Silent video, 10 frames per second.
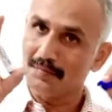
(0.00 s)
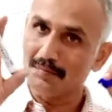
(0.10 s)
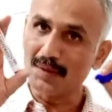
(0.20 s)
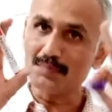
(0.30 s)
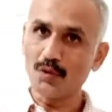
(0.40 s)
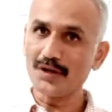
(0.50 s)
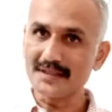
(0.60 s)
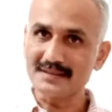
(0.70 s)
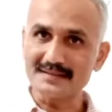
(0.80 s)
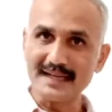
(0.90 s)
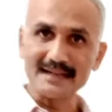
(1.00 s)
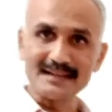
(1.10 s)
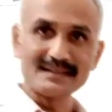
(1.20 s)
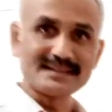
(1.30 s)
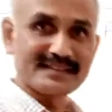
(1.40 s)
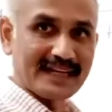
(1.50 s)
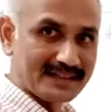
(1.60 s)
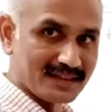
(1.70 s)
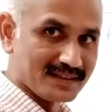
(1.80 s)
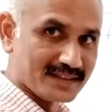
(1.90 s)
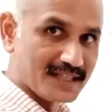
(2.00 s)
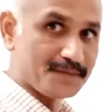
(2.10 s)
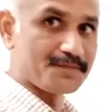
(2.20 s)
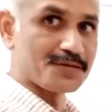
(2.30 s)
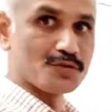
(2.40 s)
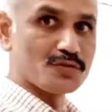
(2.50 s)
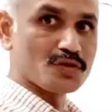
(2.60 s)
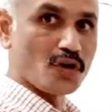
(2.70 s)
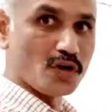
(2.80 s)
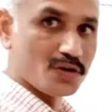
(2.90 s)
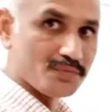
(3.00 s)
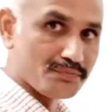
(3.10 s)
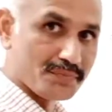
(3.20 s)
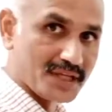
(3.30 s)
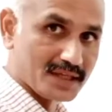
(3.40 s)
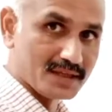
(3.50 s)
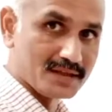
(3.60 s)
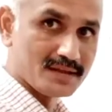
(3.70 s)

My point is that this title, If You Call Me,